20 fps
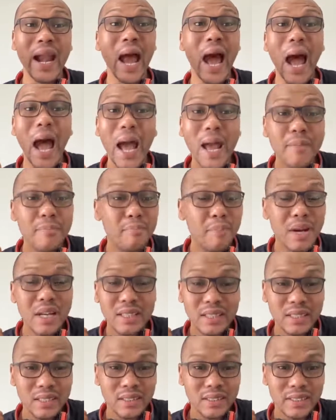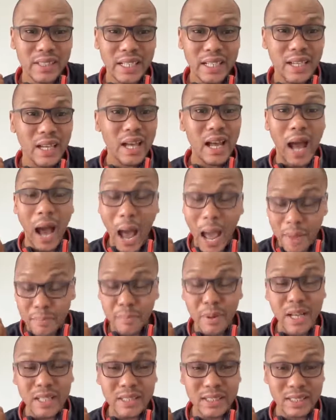And I
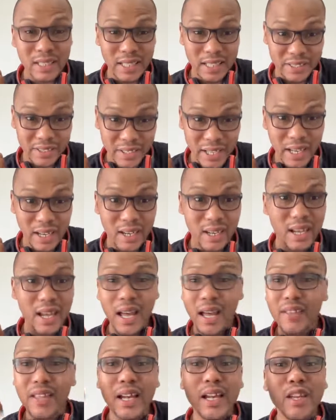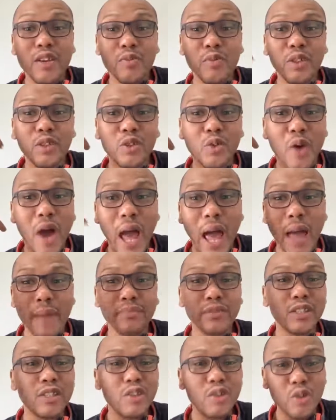personally think that he will do
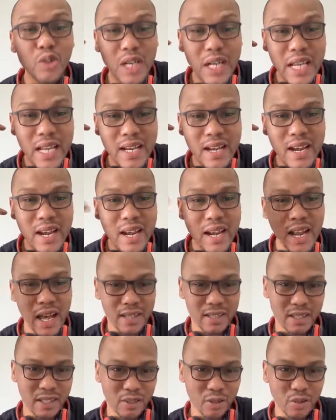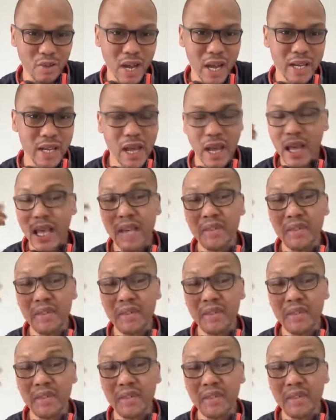absolutely nothing tonight.